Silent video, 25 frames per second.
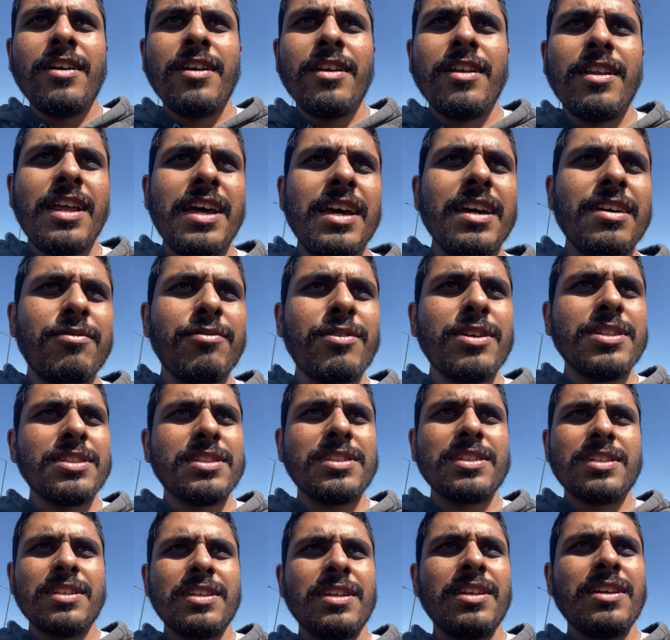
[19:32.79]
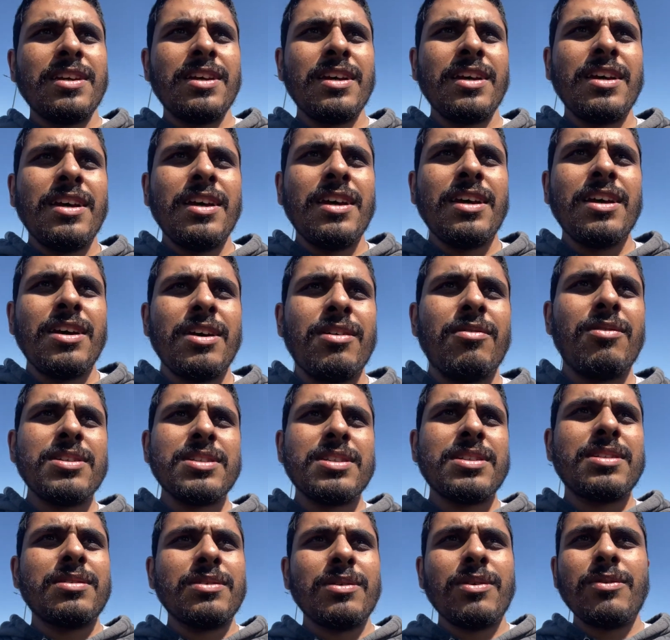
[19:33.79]
Like, what's...
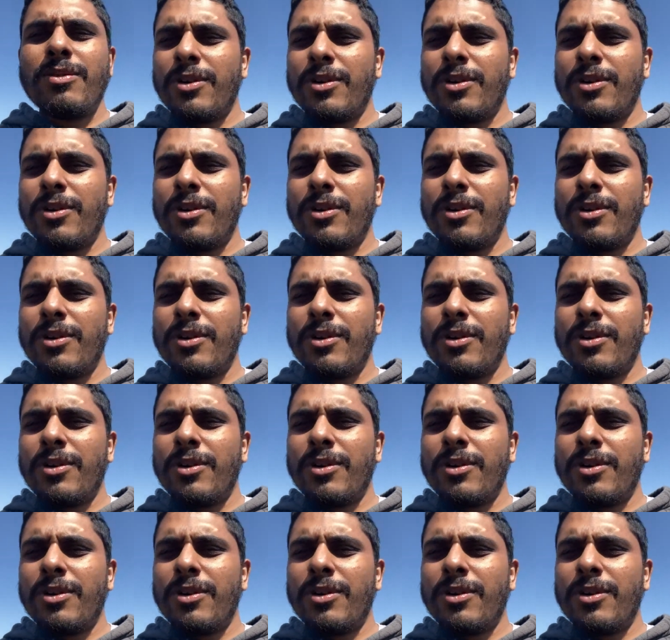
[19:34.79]
What's...